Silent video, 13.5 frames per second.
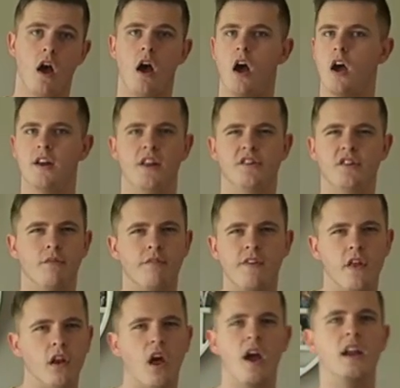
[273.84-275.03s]
uh, and it's something
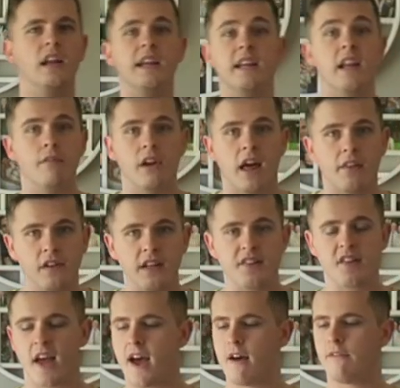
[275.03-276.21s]
that like elite level athletes
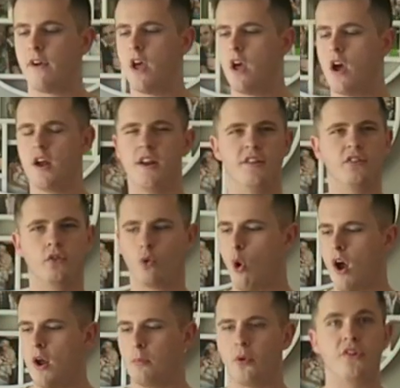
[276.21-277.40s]
have and it's
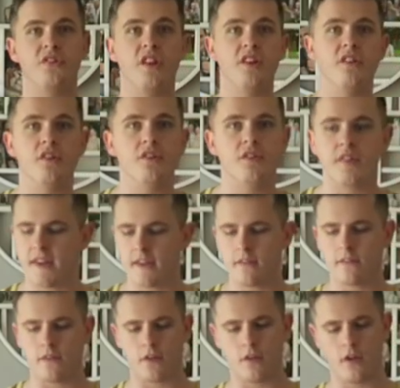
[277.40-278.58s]
quite a prestigious
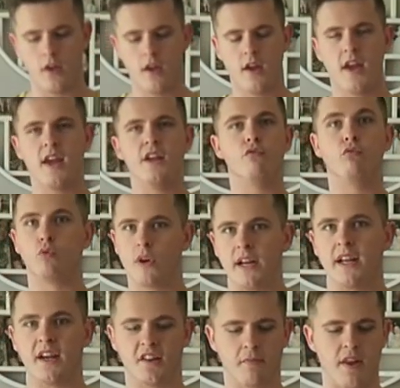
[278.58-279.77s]
thing that is
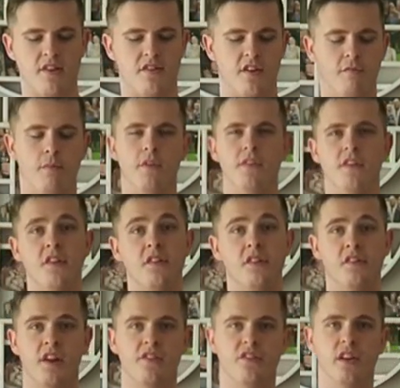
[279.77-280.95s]
really expensive. But this is
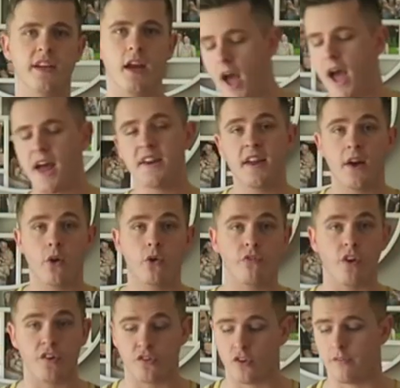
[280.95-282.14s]
essentially a handheld
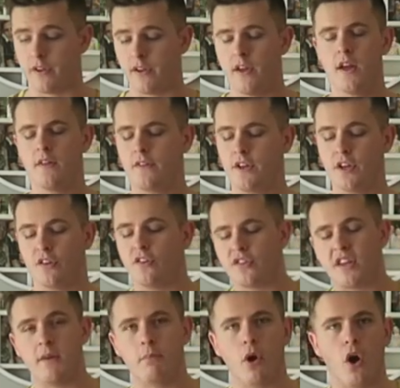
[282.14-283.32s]
version of it that you can just
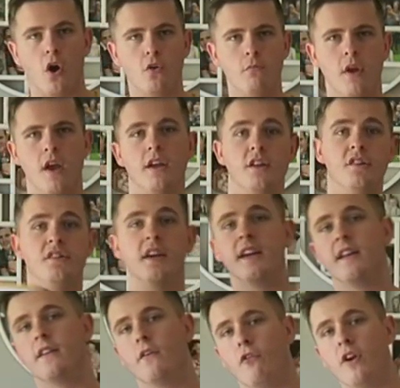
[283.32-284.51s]
keep at home. You stick it
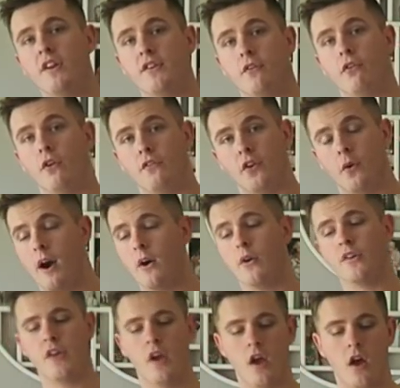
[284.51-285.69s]
in the freezer for a few
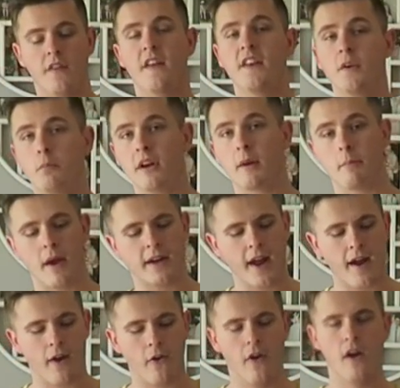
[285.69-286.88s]
hours and then you bring it back
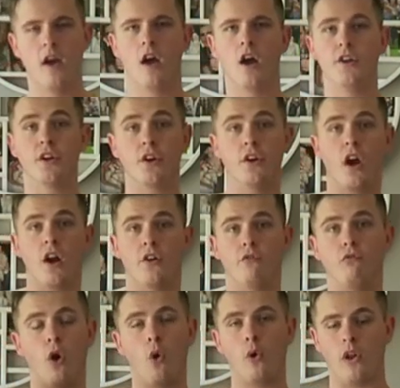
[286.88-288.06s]
out and you can kind of
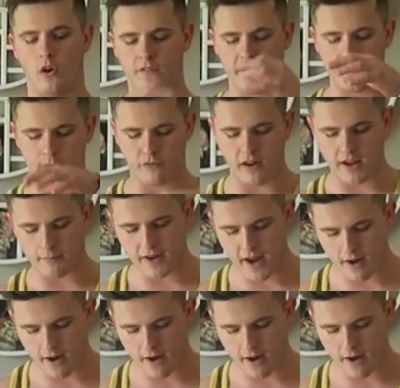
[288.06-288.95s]
roll it on the inflamed